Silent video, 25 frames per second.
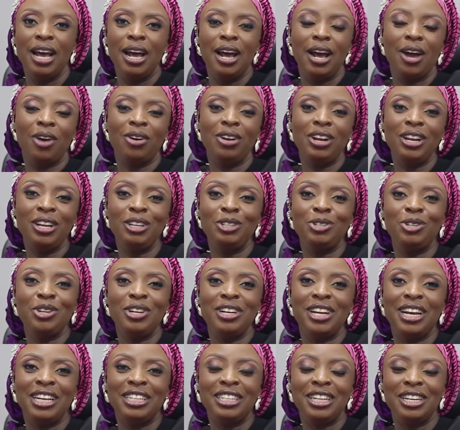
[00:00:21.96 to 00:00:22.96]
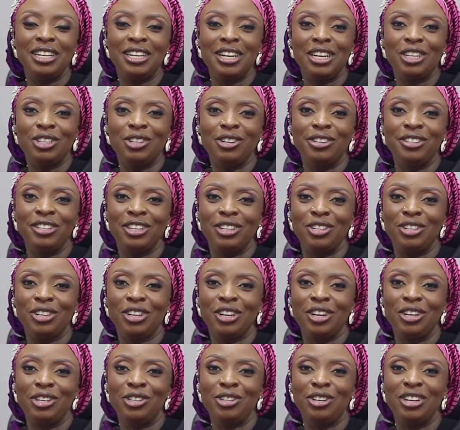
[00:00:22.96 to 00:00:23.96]
According to United Nations
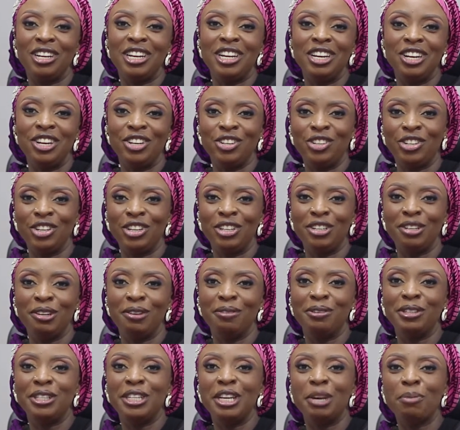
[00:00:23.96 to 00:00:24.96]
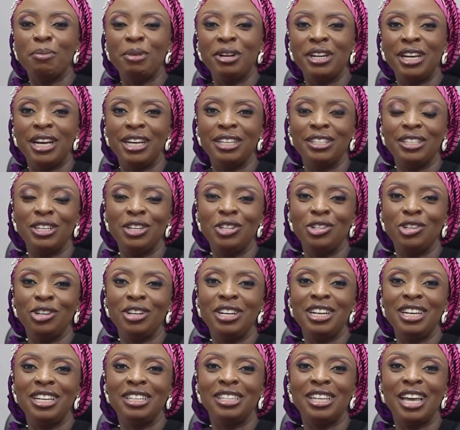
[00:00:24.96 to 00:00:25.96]
Education Initiative,
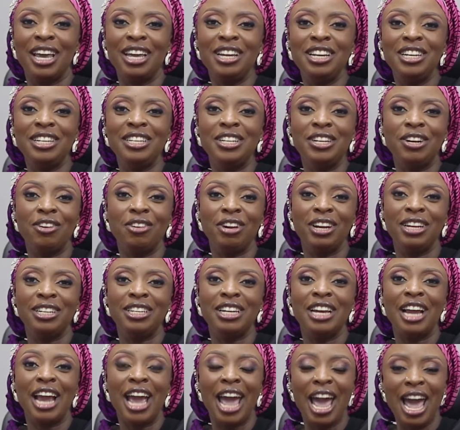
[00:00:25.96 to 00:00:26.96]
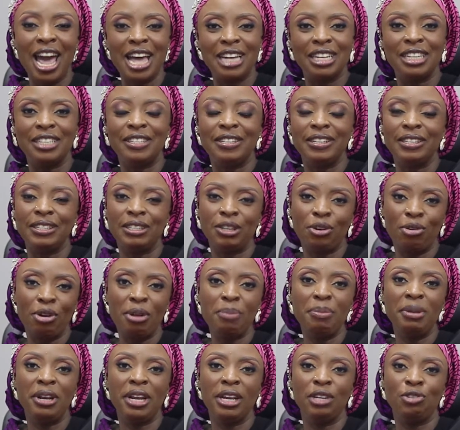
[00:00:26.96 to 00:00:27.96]
stigmatization is any degrading and
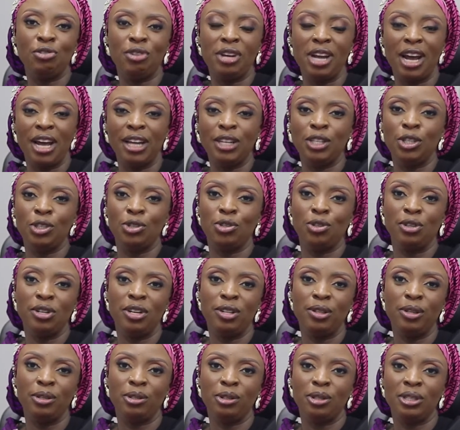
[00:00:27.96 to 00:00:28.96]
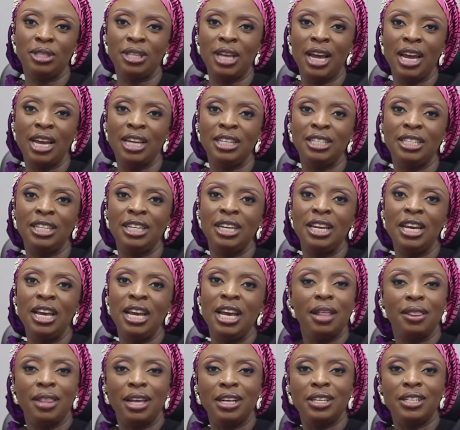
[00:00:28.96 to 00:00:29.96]
discriminatory attitude in the society
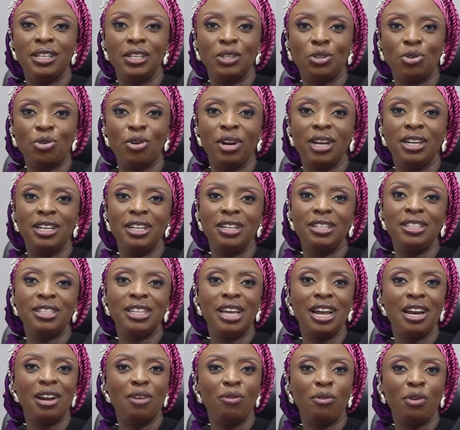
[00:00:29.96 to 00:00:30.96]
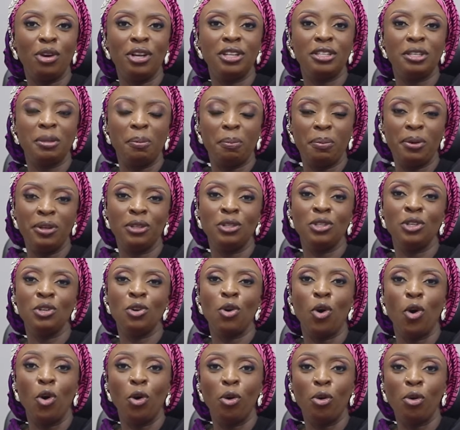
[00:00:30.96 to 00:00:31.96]
that discredits and avoids a person
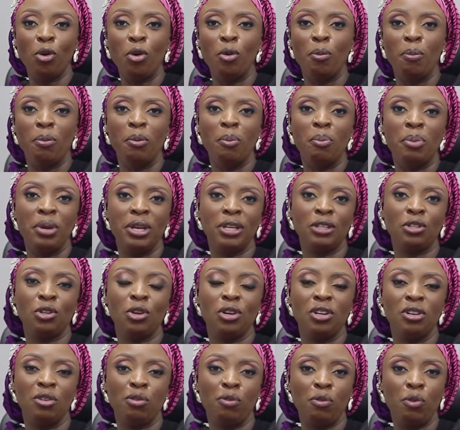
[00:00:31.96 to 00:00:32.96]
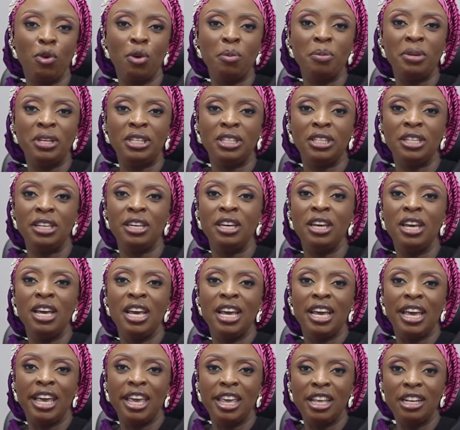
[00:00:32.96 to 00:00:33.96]
or group based on deformity,
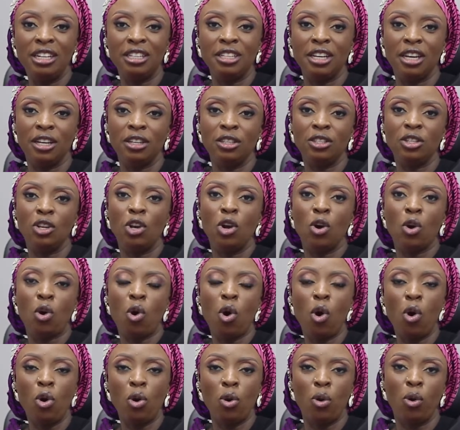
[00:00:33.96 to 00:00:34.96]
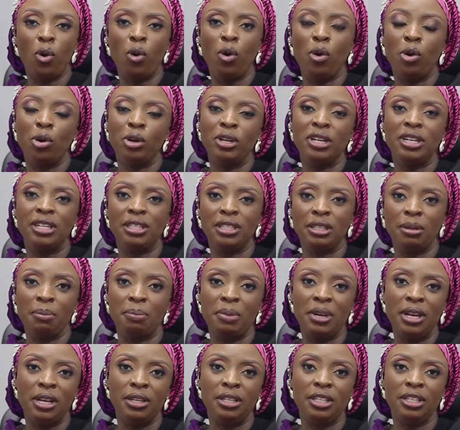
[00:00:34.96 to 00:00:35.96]
illness, color, or
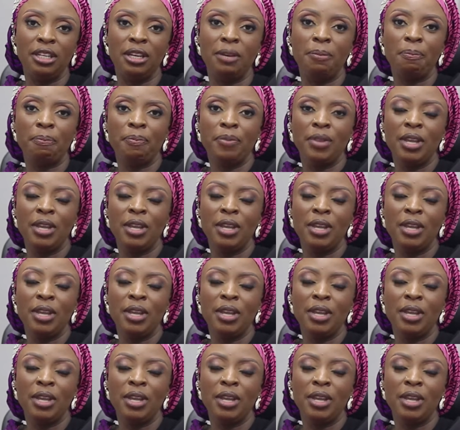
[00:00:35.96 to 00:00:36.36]
disability.